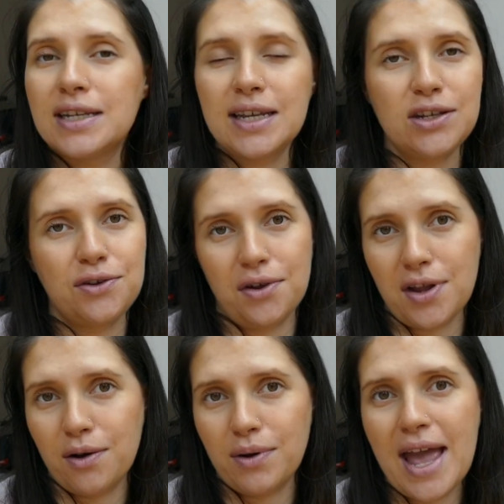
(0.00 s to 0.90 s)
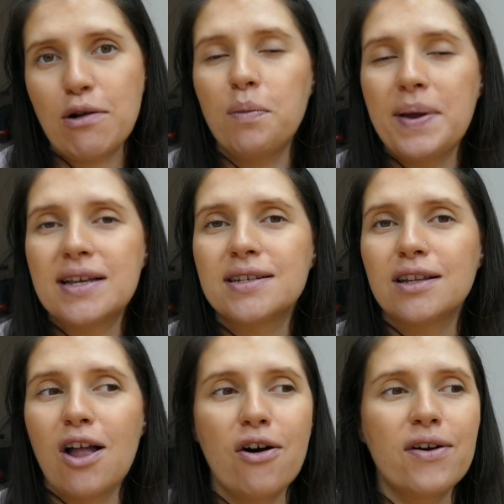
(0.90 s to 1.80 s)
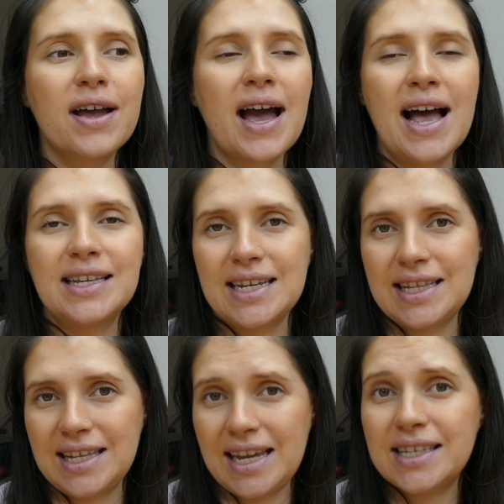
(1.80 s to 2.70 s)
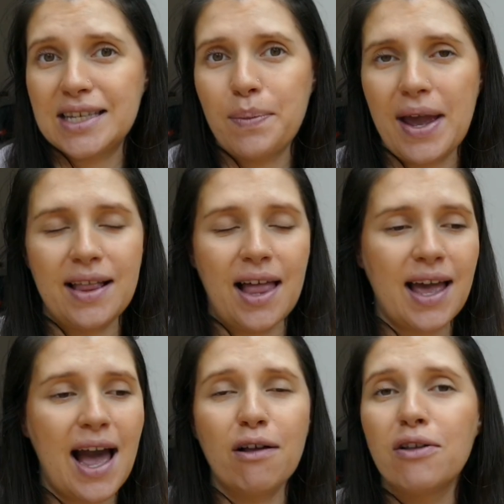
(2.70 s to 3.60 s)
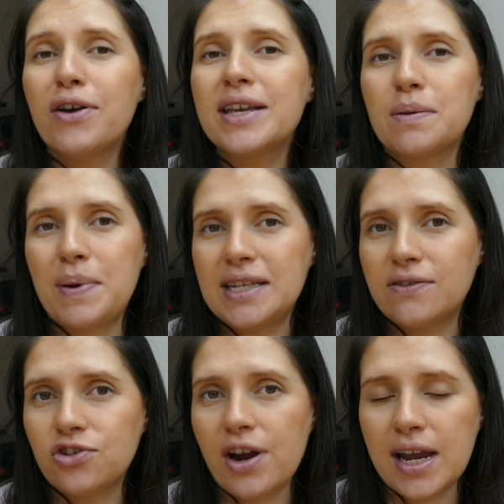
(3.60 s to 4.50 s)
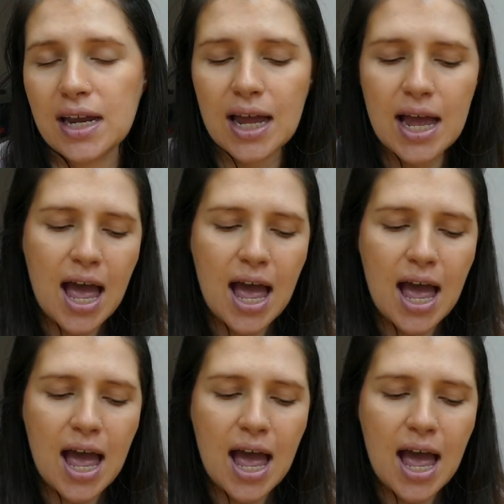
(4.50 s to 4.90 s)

do not know. It will be as long as it needs to be. Like, how long is a piece of string?